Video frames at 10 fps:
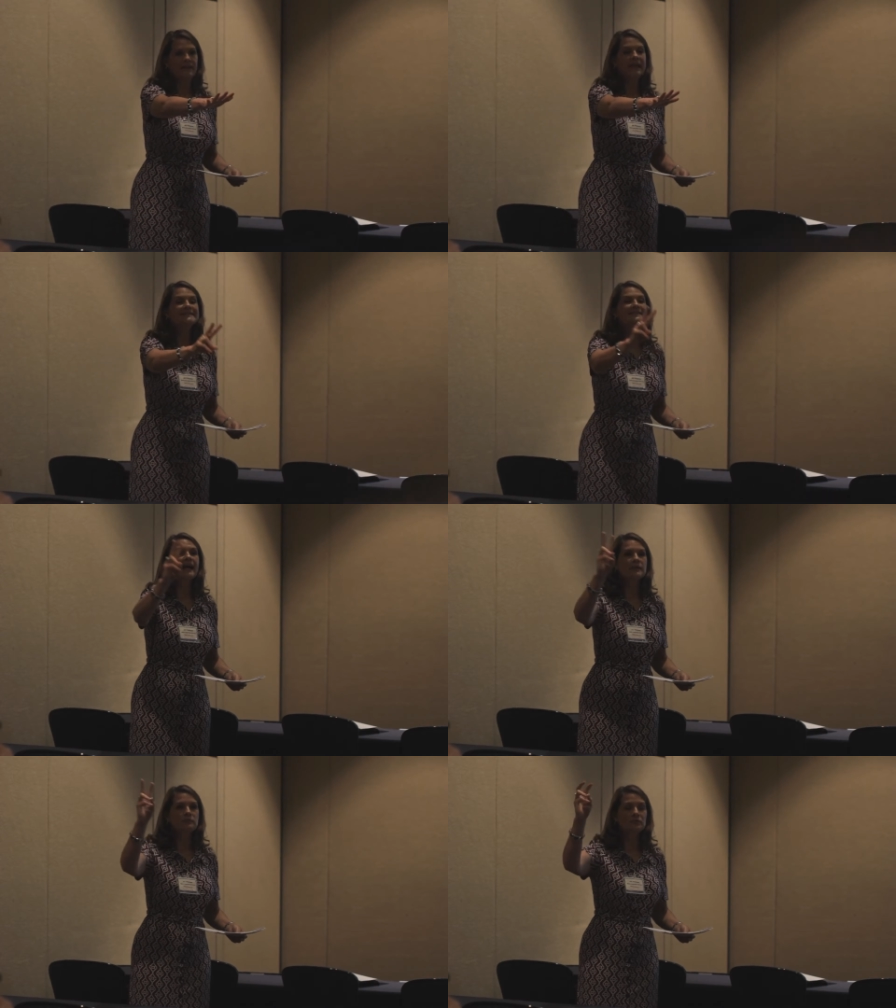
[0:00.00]
It's
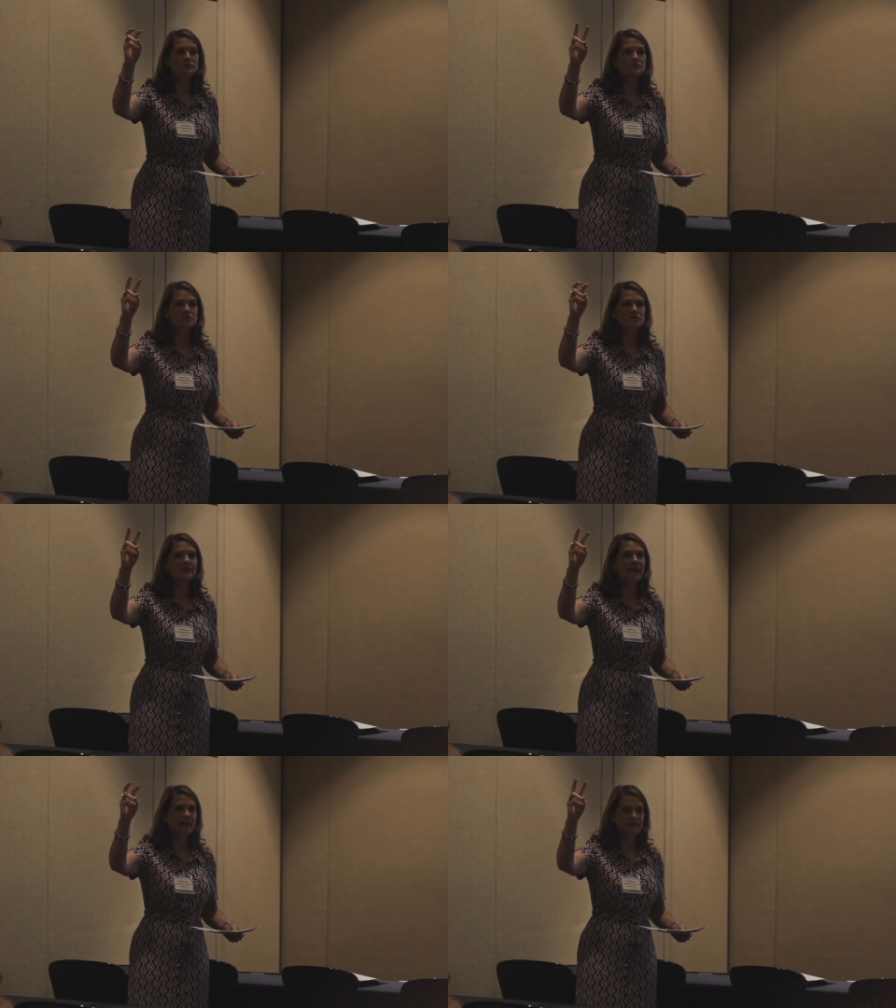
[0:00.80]
like
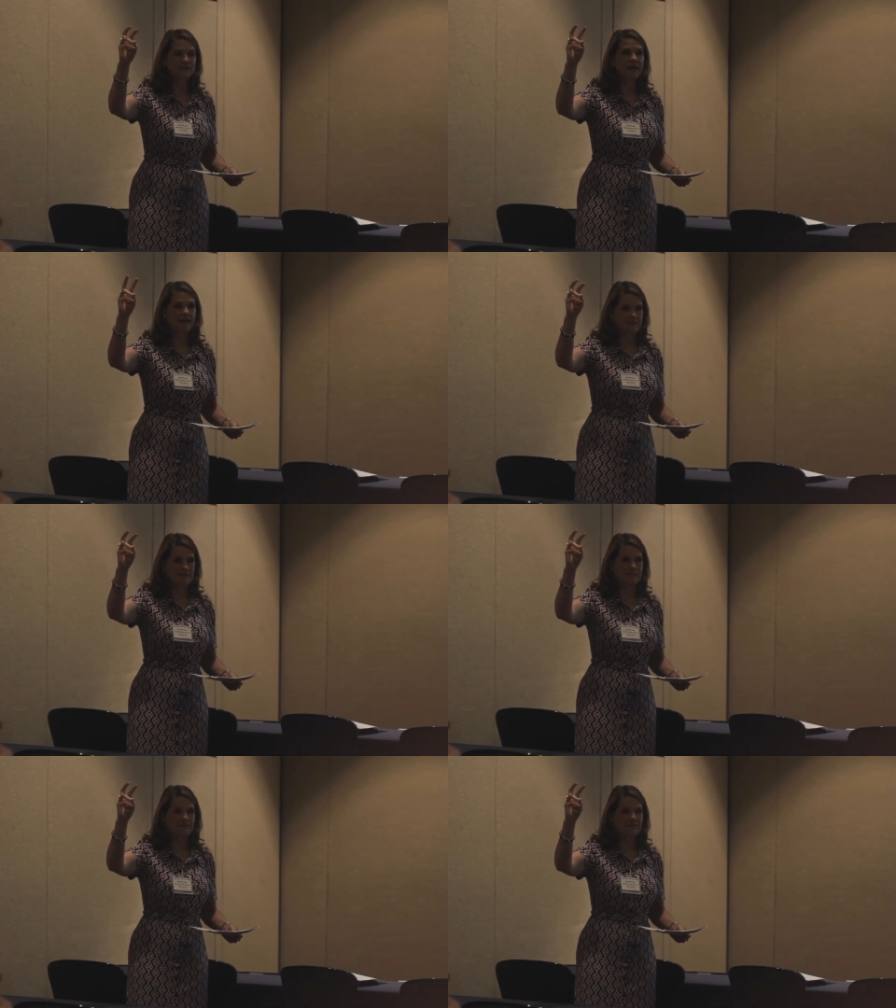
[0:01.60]
proficient and advanced.